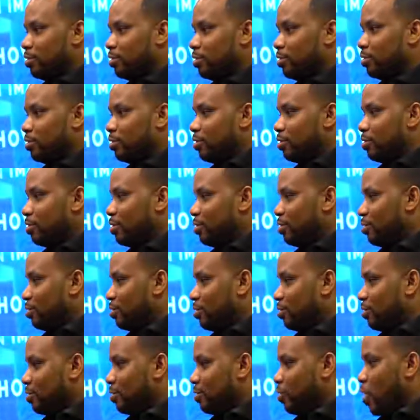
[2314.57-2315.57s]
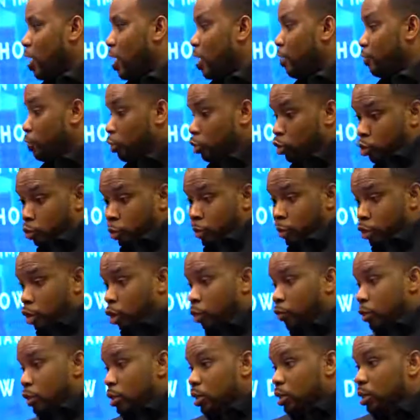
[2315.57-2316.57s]
Mm. Right? If you switch
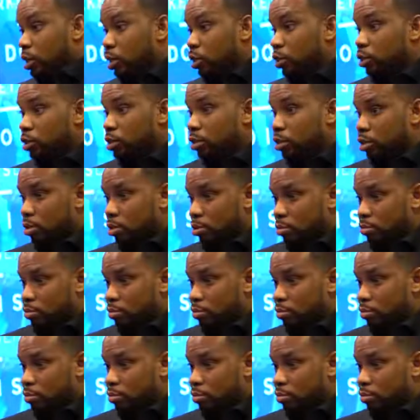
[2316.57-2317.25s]
over to this